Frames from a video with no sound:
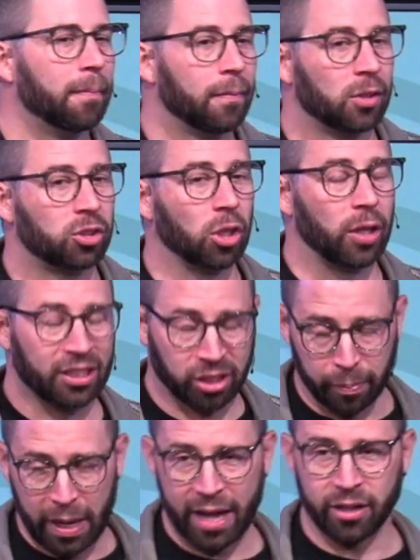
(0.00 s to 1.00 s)
So that's the
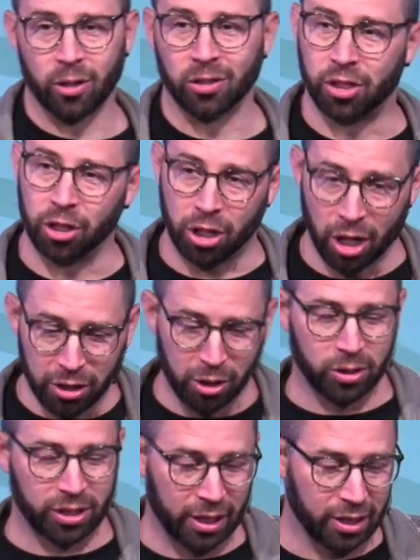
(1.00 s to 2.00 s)
bad news. The good
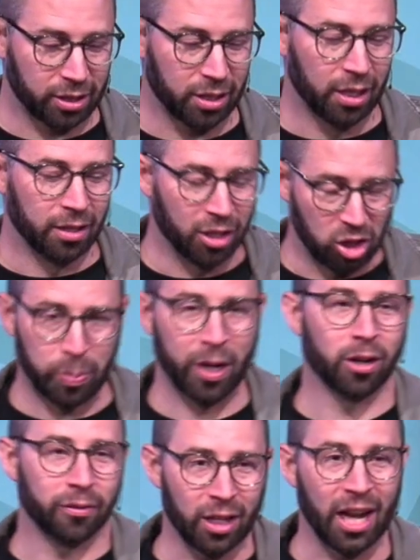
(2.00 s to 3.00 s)
news is the
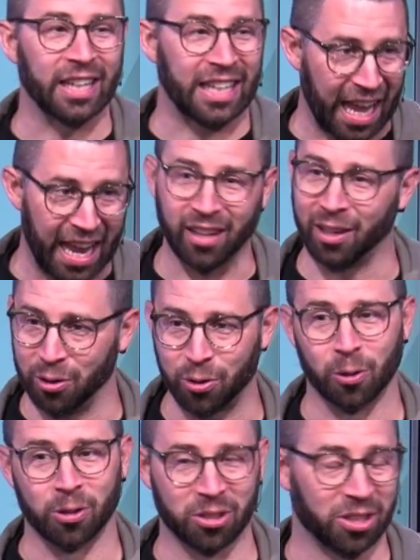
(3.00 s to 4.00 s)
Spirit of God can
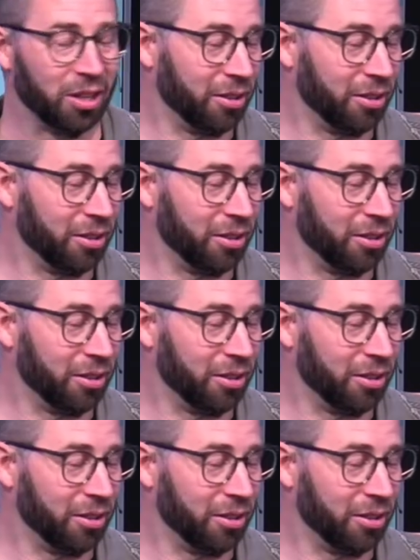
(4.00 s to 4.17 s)
control your tongue.